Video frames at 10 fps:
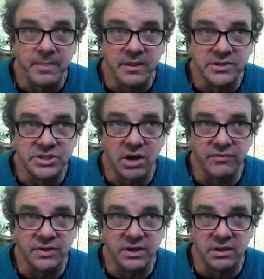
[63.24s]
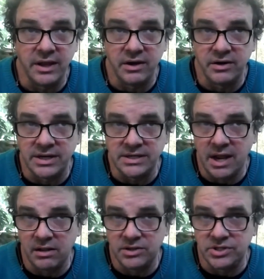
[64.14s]
self declared
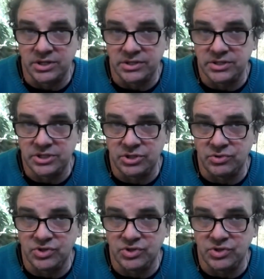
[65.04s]
intelligence to